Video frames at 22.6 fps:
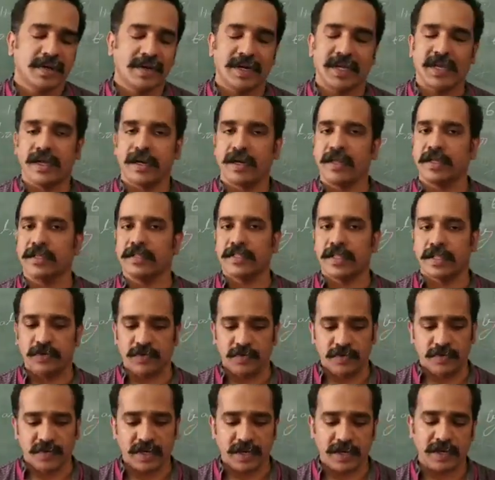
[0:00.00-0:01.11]
clearly. Then
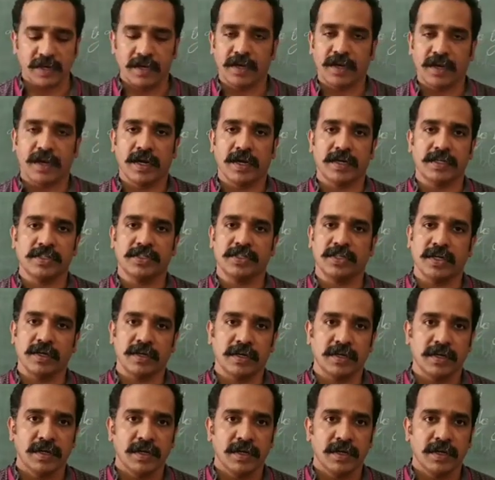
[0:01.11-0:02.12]
you will understand